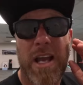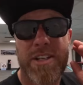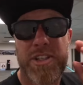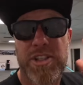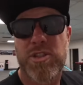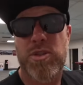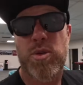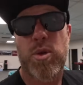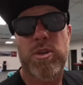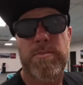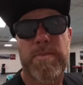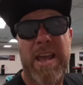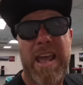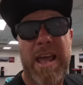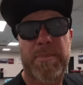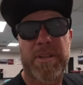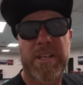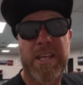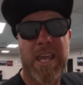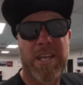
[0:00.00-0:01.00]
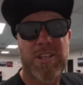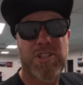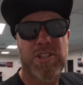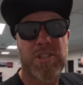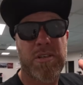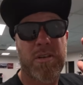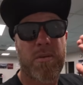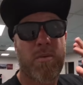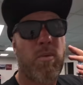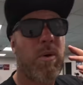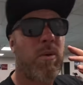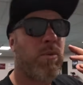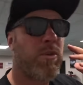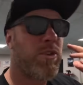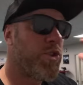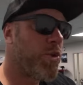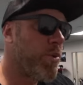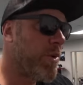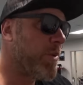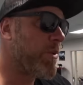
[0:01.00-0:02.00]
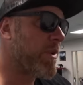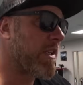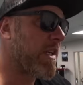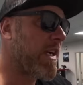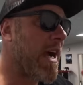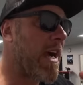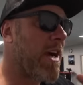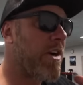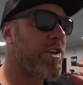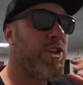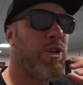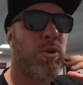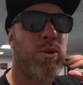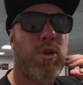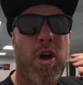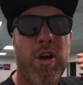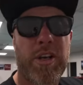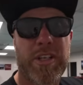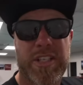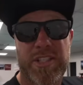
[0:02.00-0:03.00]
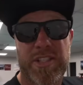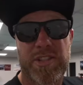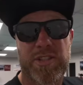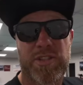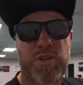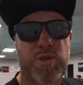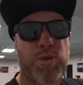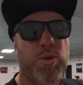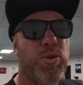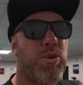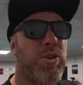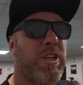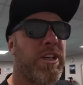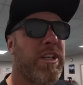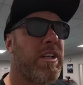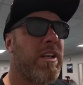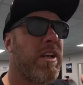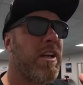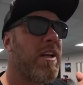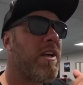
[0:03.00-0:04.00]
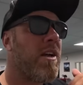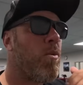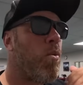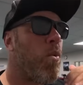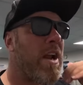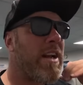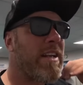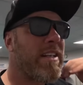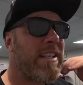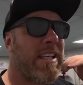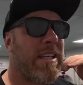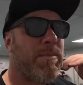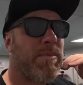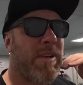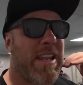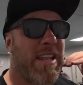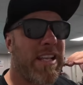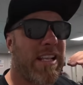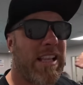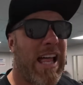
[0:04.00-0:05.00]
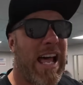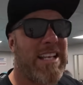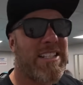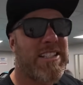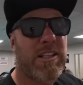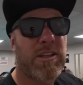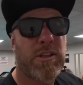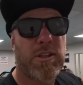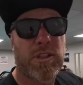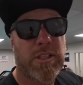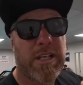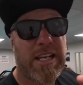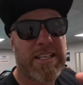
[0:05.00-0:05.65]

I just told him my application, what we're doing with the car, you know, long distance touring, wanting to keep kind of classic look.